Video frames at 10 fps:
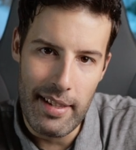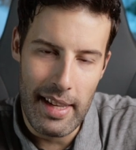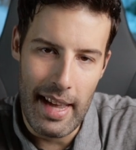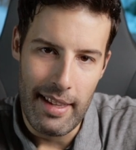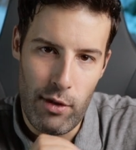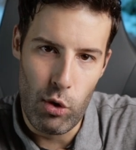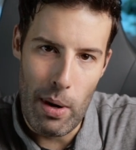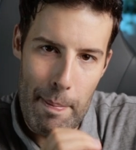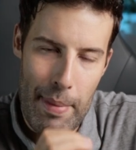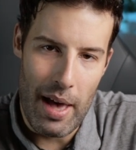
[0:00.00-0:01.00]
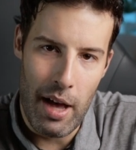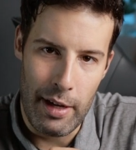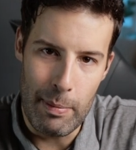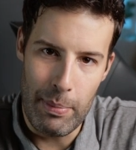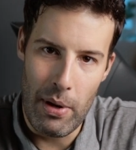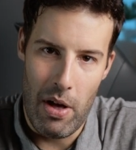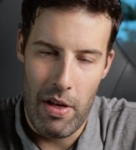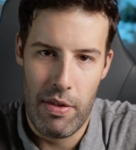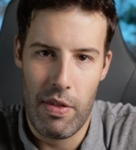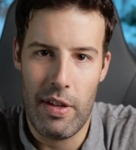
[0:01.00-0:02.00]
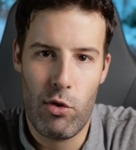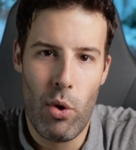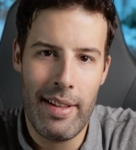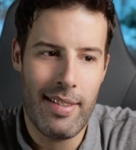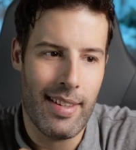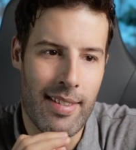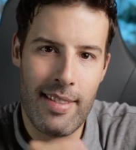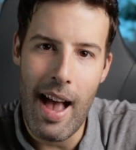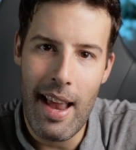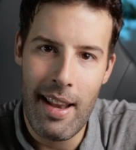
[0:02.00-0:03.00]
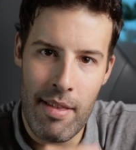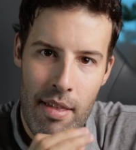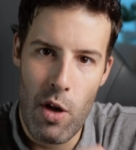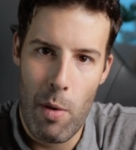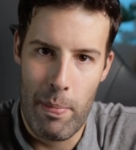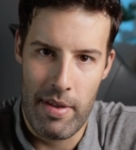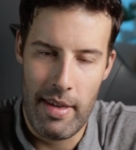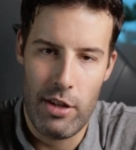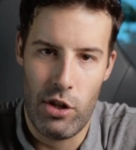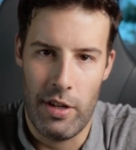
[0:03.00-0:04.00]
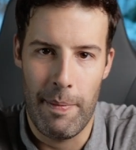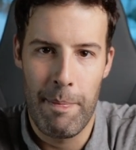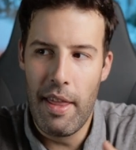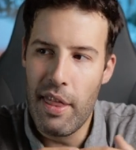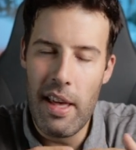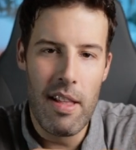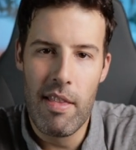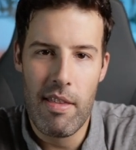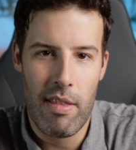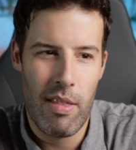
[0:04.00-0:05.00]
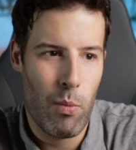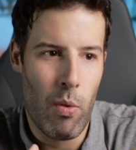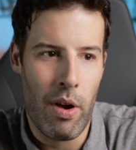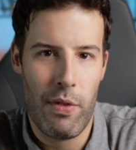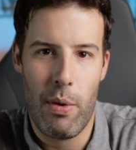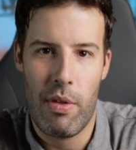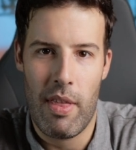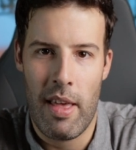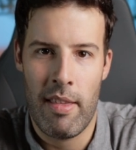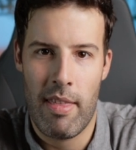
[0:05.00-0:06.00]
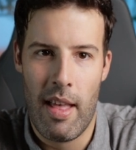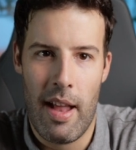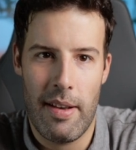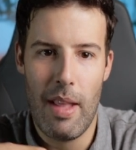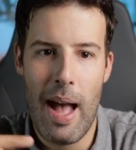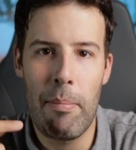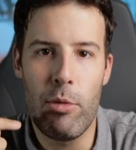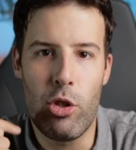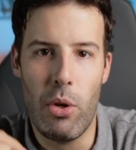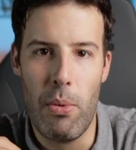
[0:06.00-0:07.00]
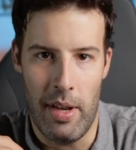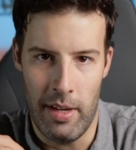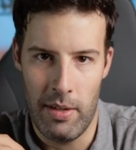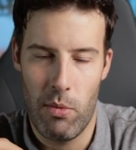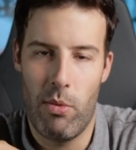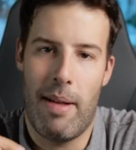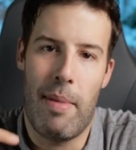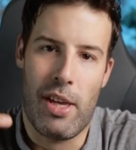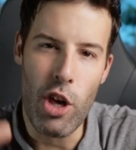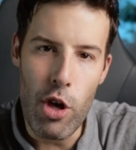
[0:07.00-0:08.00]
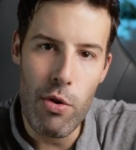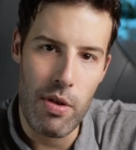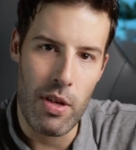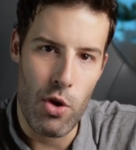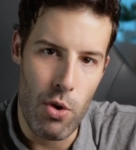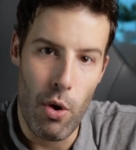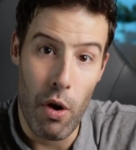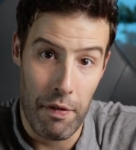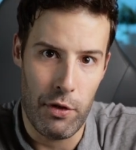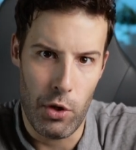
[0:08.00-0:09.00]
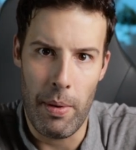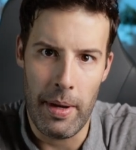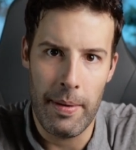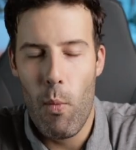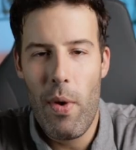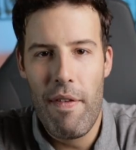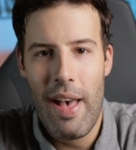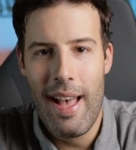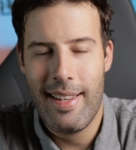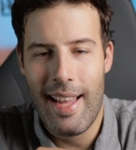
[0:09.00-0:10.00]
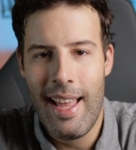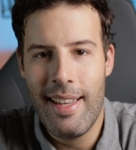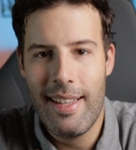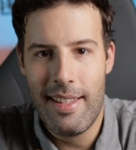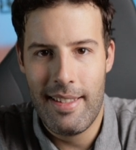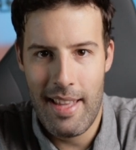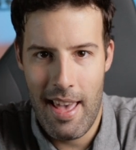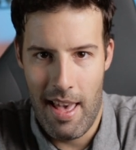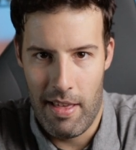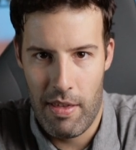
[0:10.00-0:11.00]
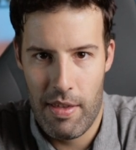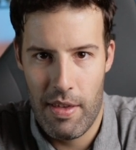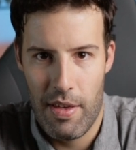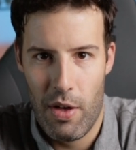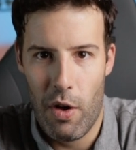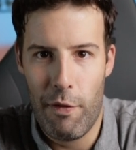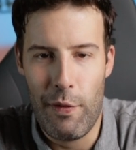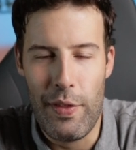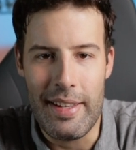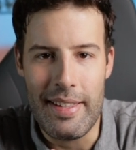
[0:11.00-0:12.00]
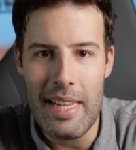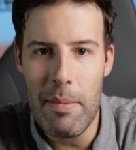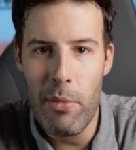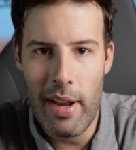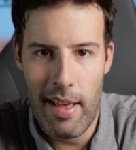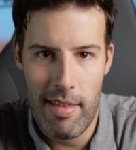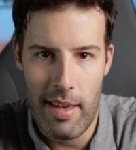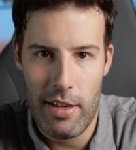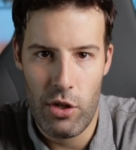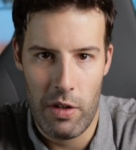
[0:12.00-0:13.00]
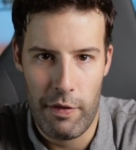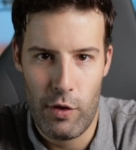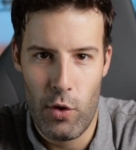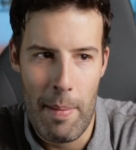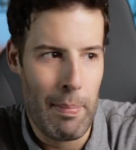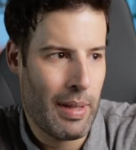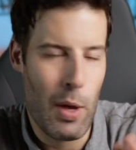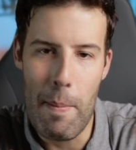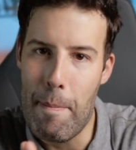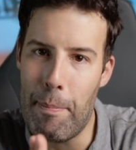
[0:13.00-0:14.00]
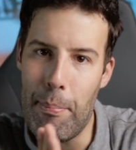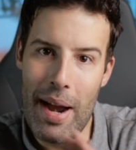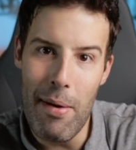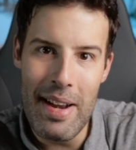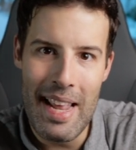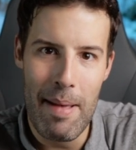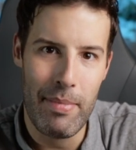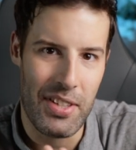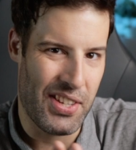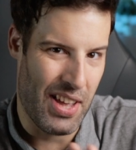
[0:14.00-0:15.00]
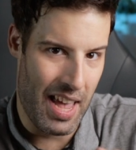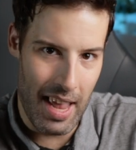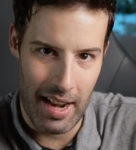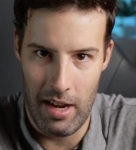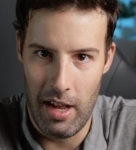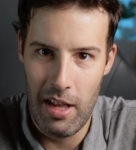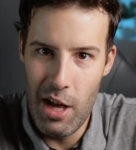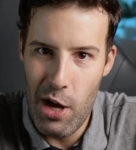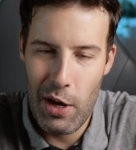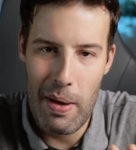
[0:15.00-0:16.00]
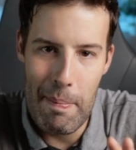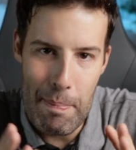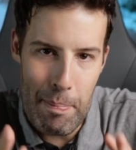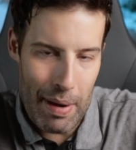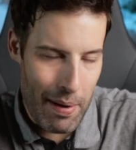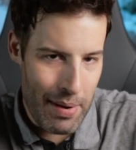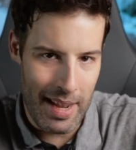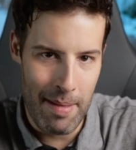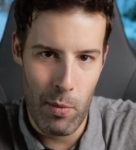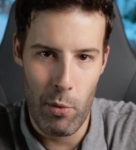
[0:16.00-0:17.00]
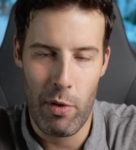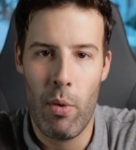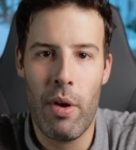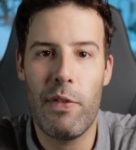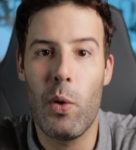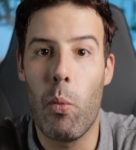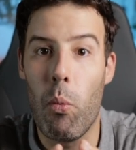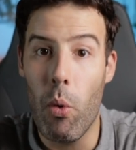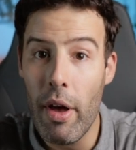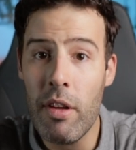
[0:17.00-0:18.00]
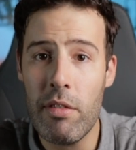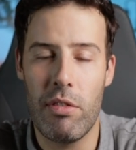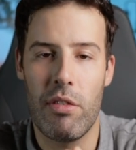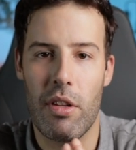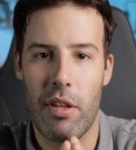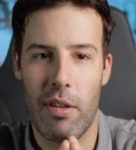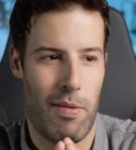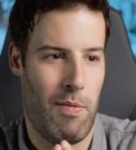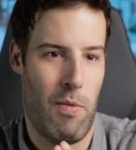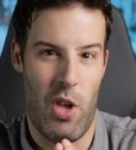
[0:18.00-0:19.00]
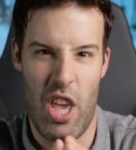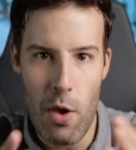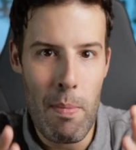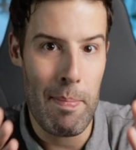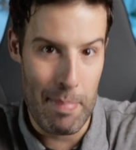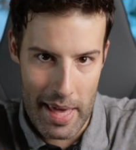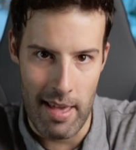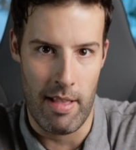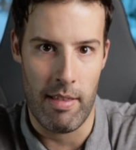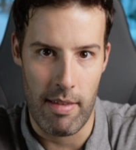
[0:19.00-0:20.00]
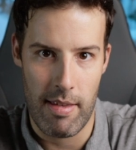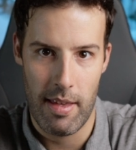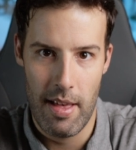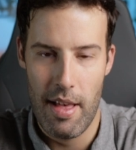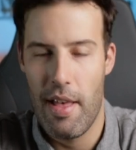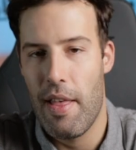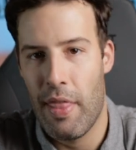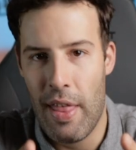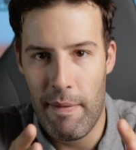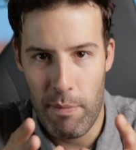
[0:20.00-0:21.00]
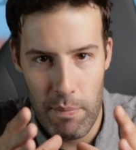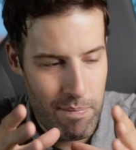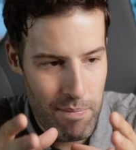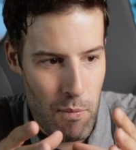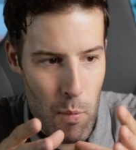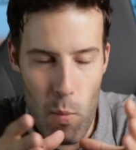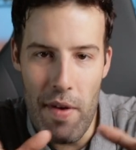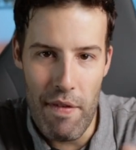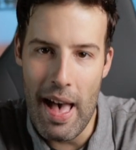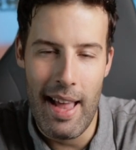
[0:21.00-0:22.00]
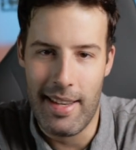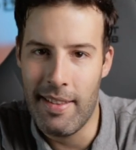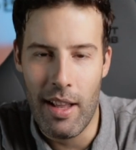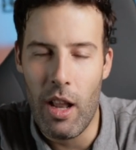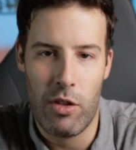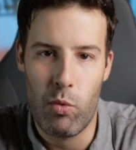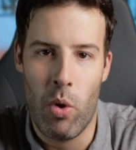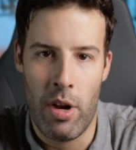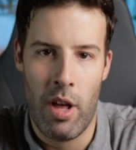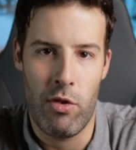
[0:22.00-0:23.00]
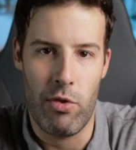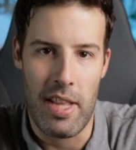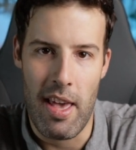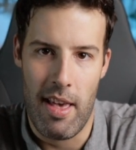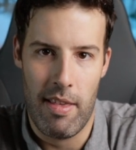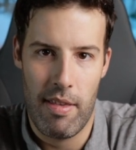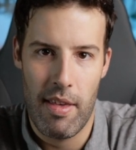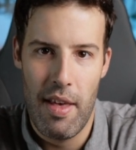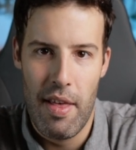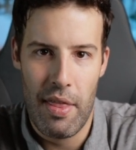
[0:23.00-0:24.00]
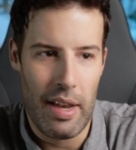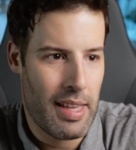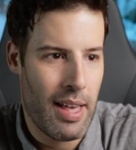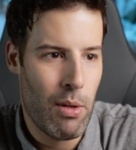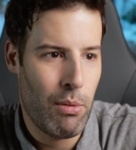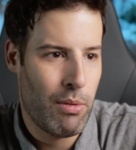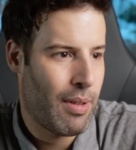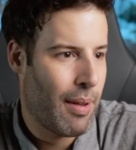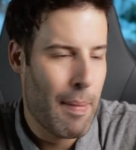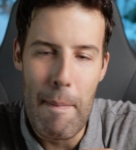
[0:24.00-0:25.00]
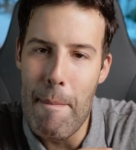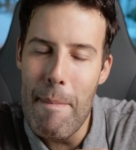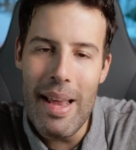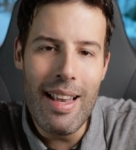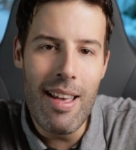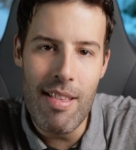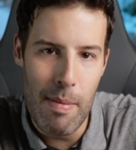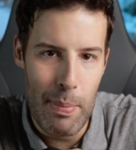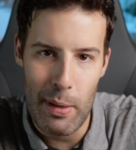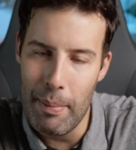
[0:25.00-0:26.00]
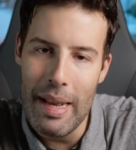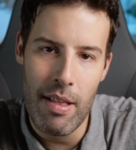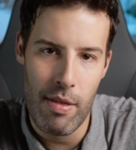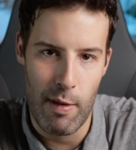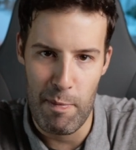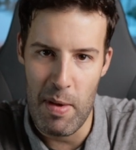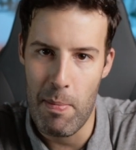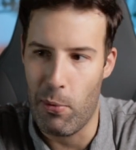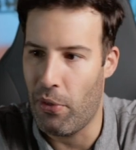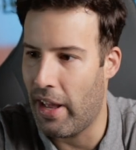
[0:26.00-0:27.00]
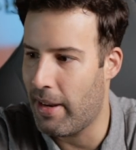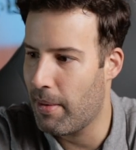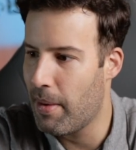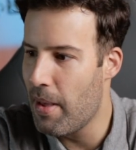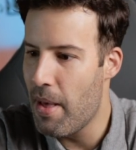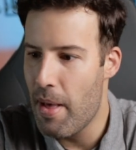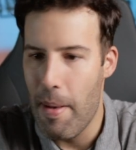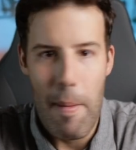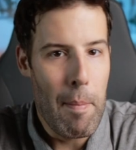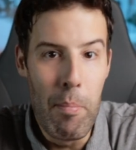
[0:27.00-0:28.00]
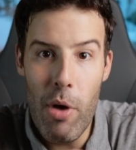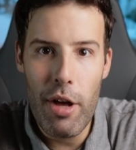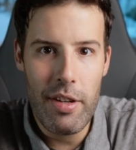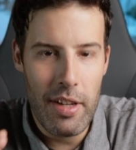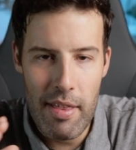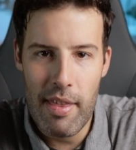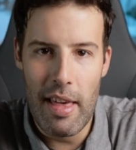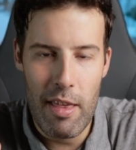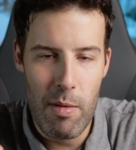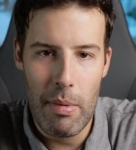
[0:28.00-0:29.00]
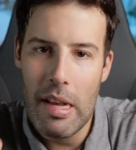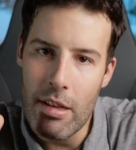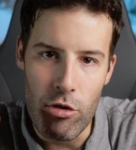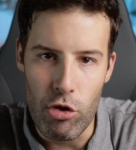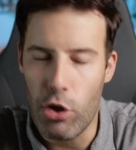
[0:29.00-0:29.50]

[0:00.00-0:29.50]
to get Trump behind bars. They're trying to silence the opposition. I think it's one of those things that I'm doing what I'm accusing you of doing. We've had endless years of the demonization of Trump, comparing him to Hitler, comparing him with one of the worst human beings that we've had in the last 100 years that killed millions upon millions of people, that murdered 6 million